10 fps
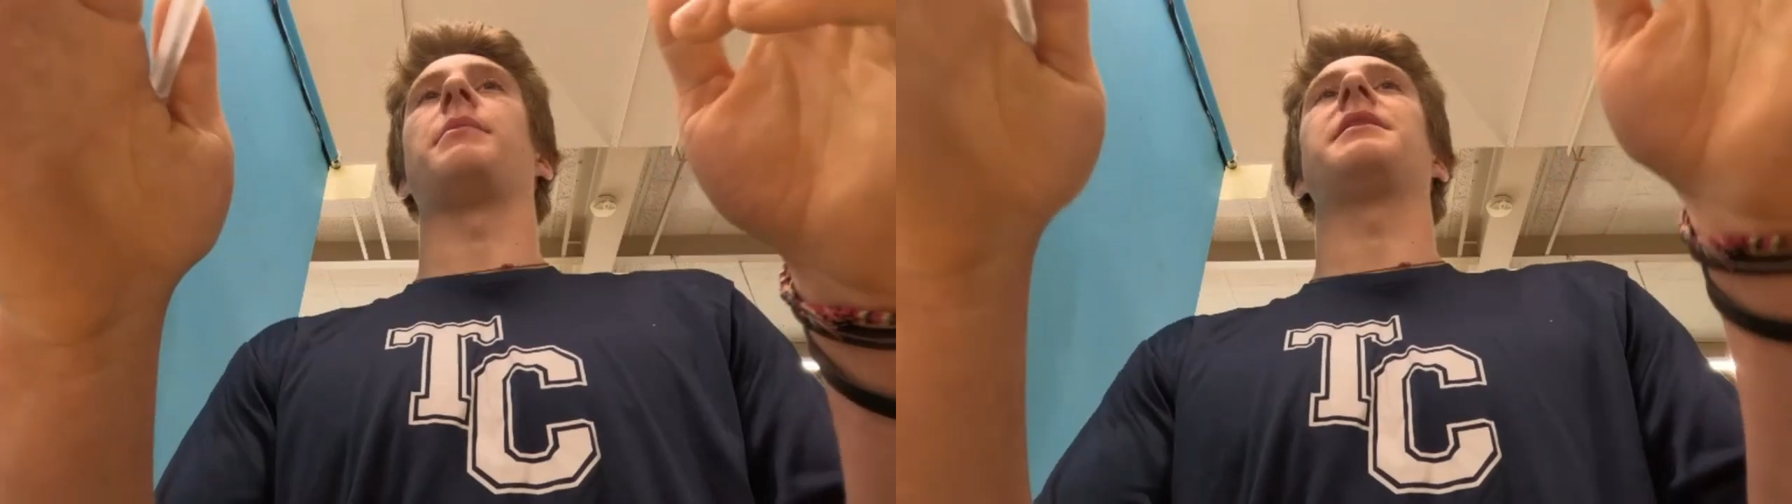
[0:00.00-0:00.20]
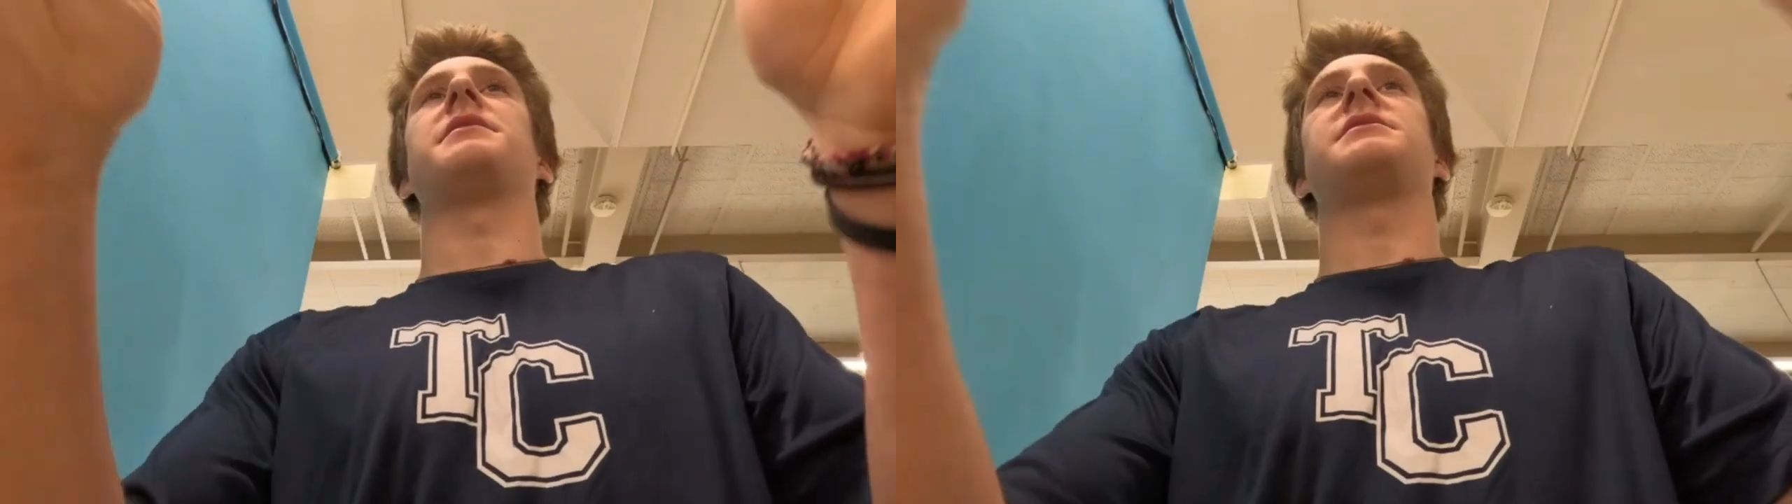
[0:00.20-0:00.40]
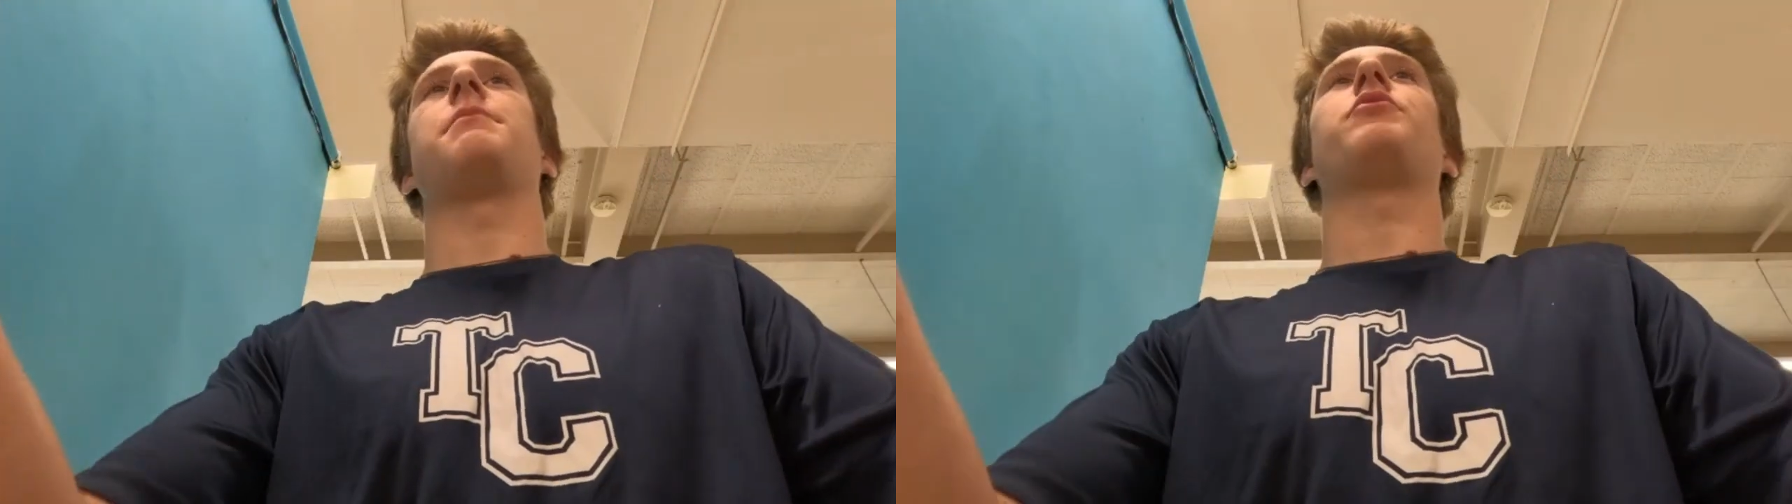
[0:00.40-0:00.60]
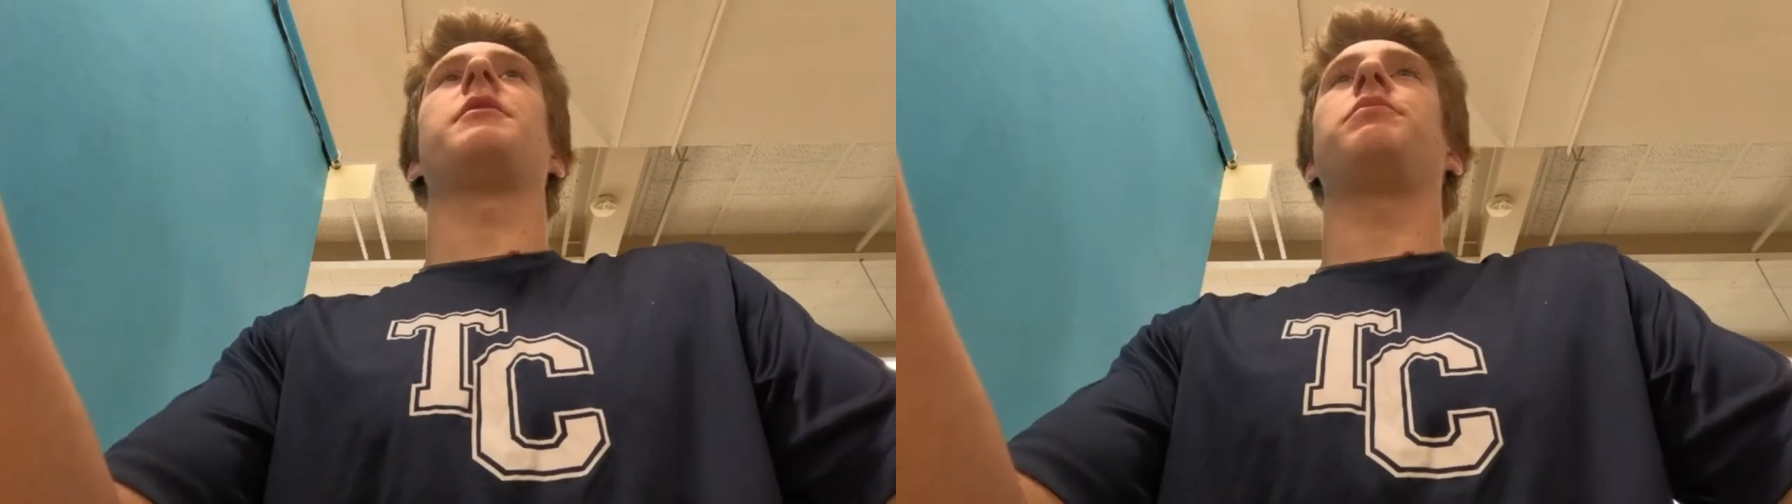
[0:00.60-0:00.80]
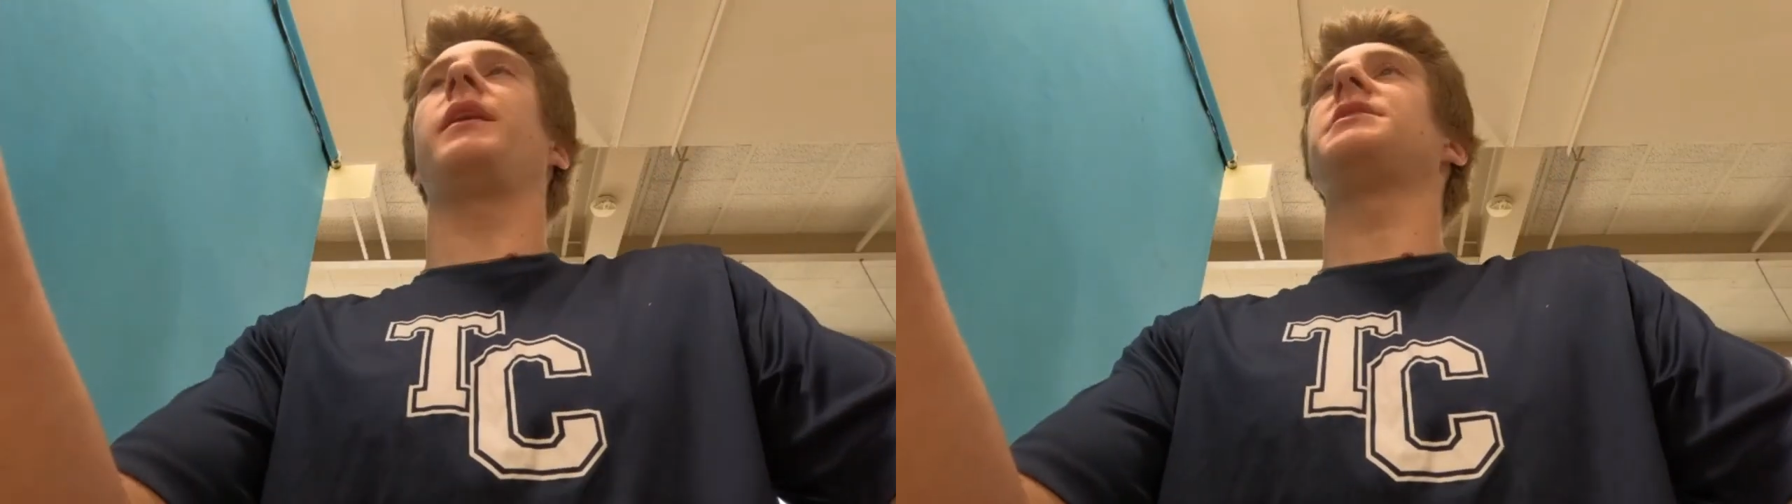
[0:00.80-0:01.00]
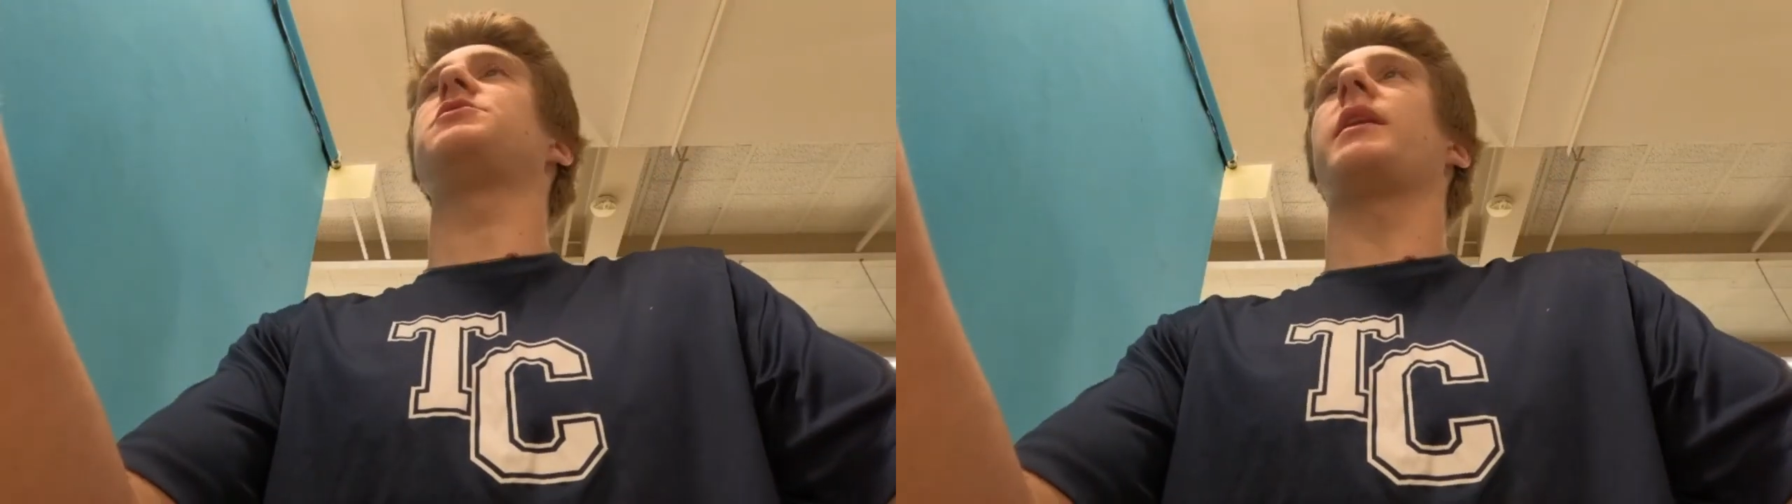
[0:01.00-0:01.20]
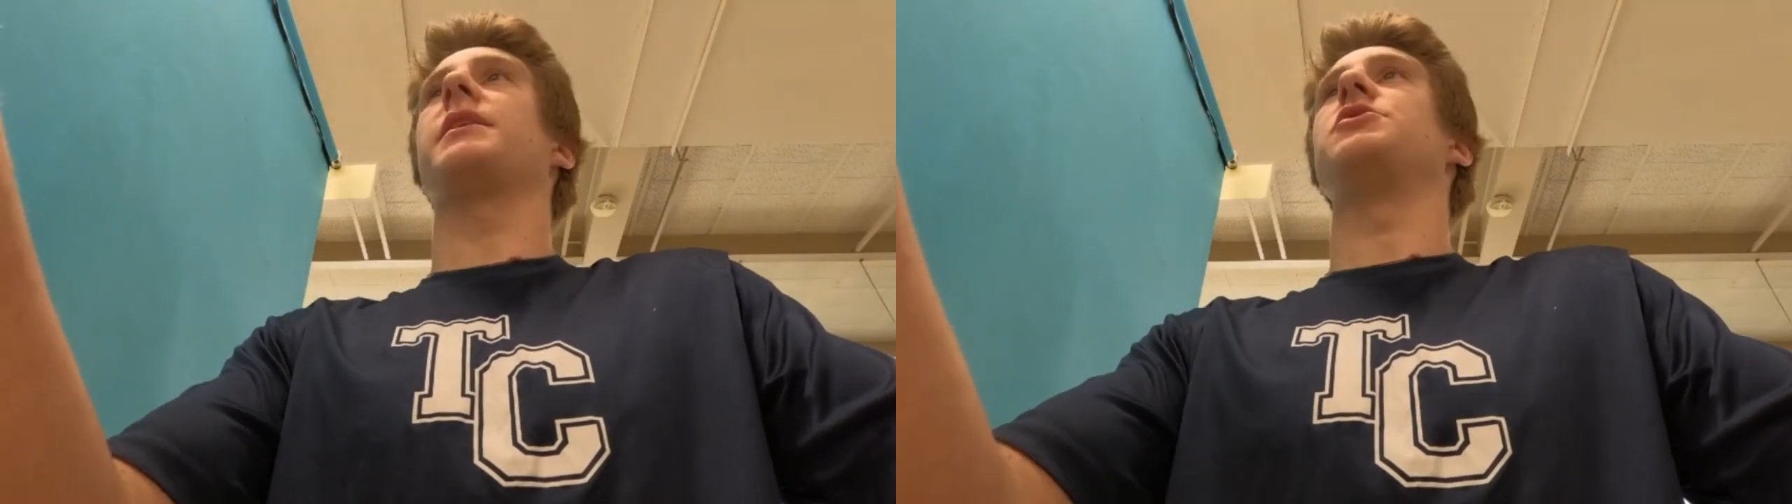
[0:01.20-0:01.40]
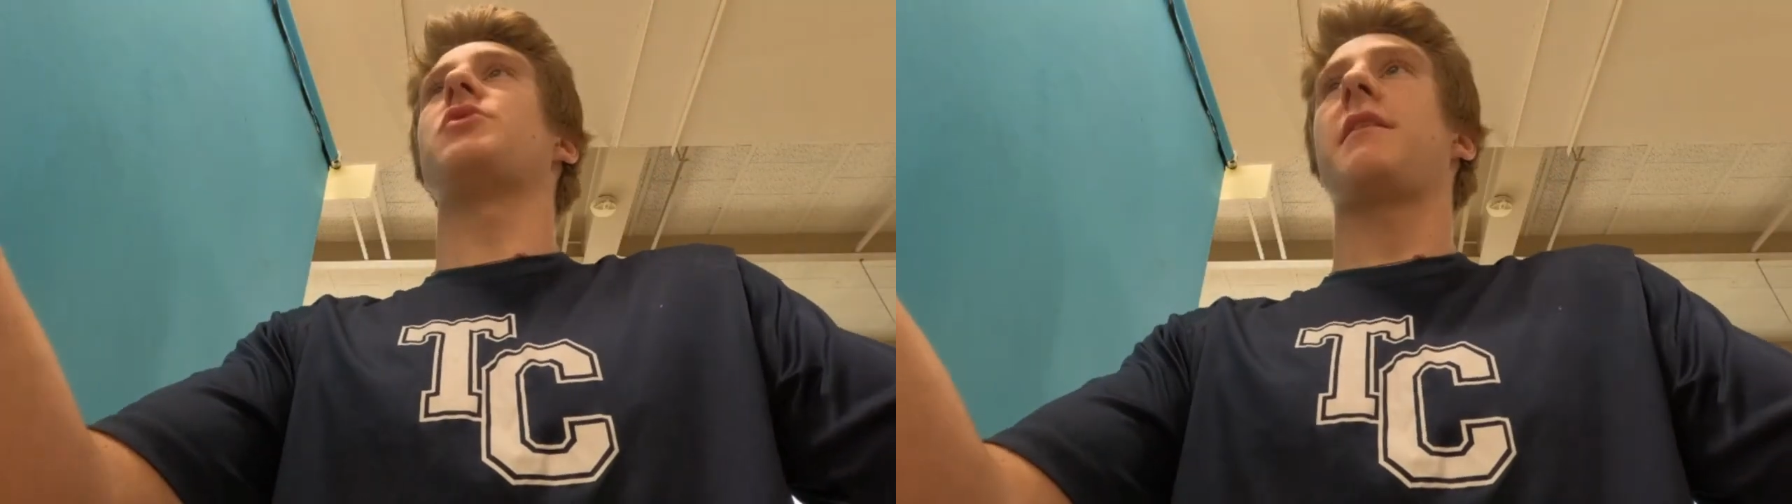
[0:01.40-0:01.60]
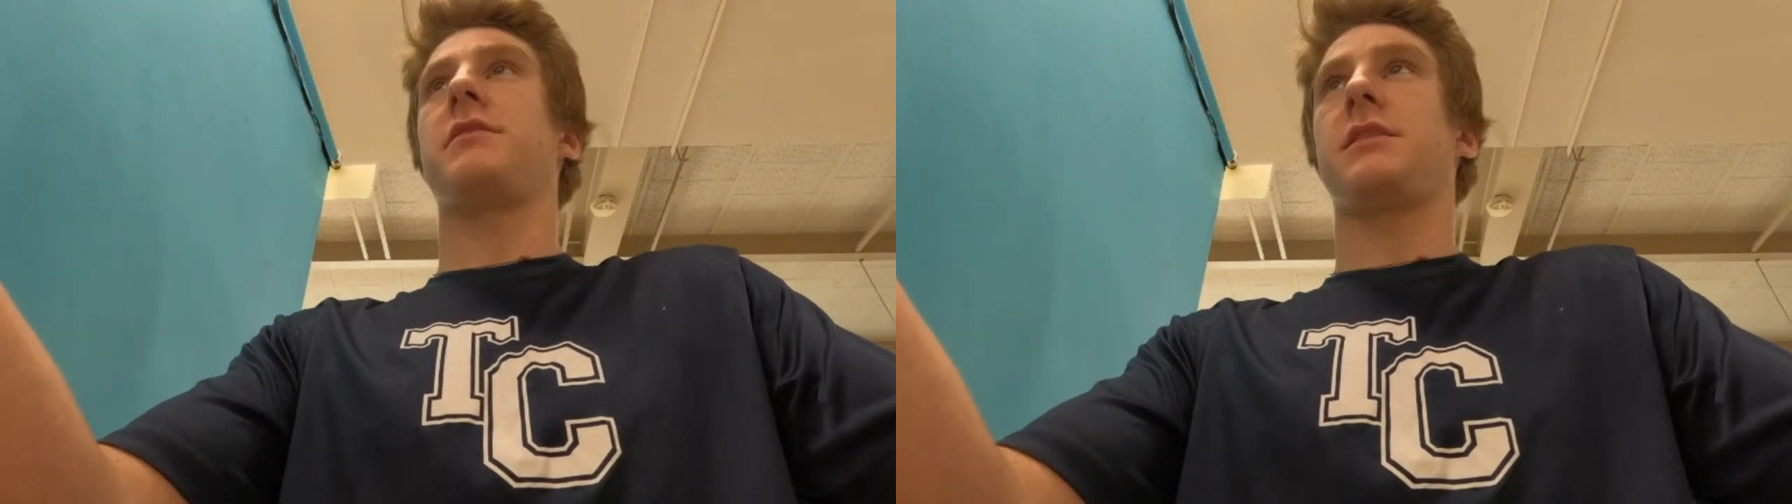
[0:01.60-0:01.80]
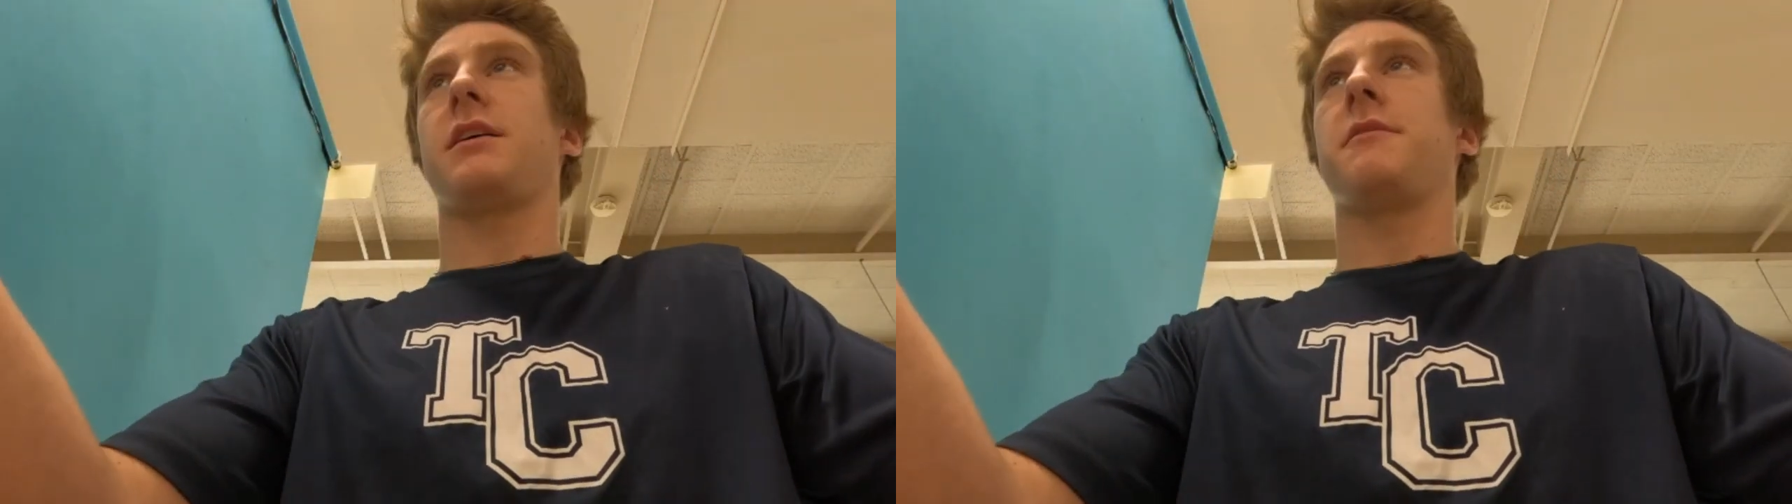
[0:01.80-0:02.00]
I'm getting a temporary plate so I can
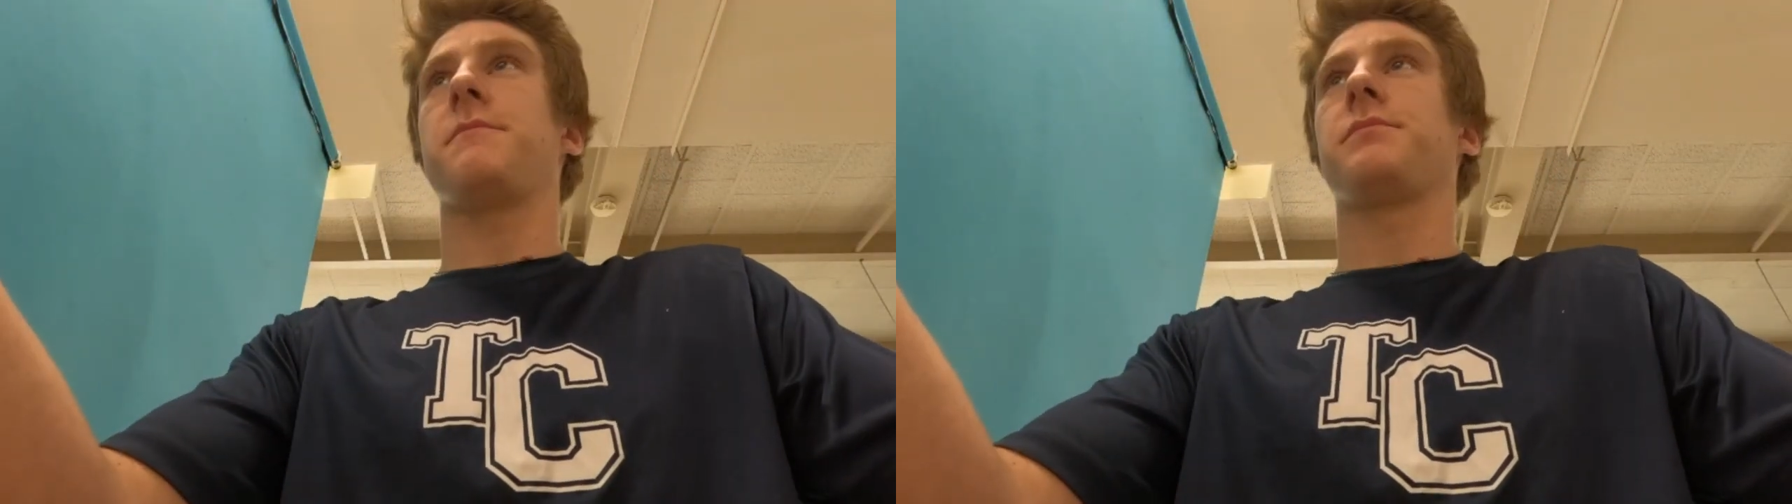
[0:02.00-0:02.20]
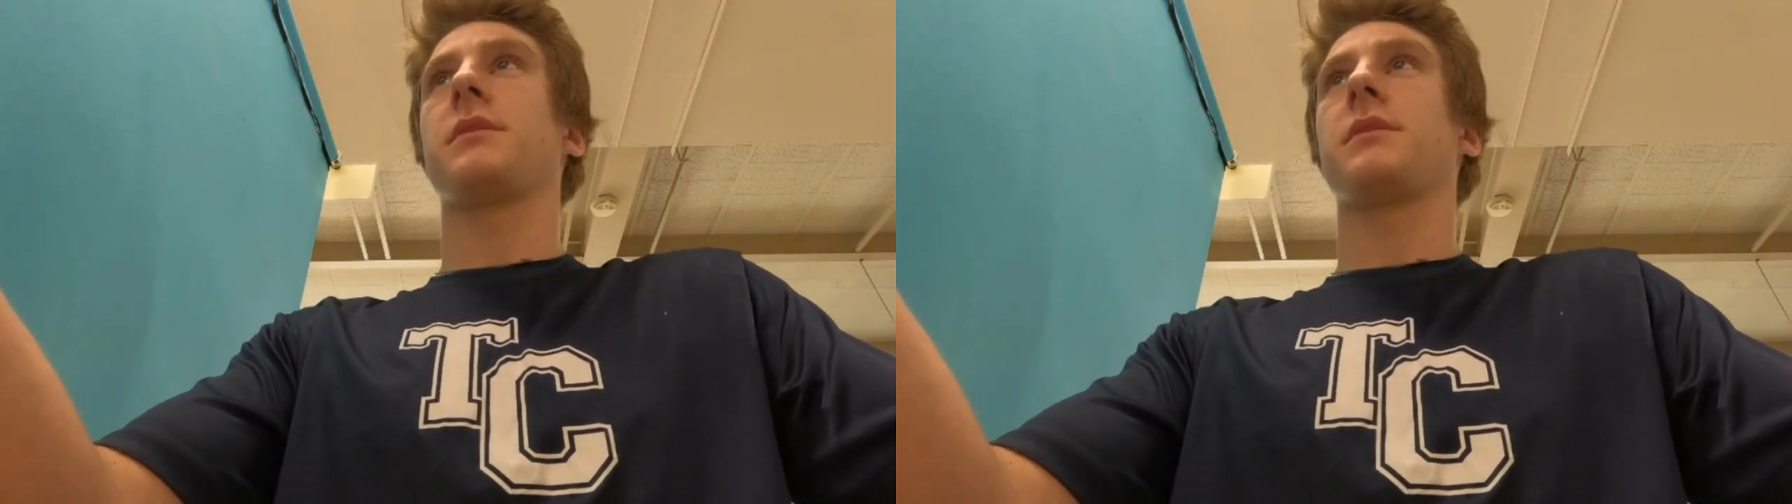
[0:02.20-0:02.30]
drive it there.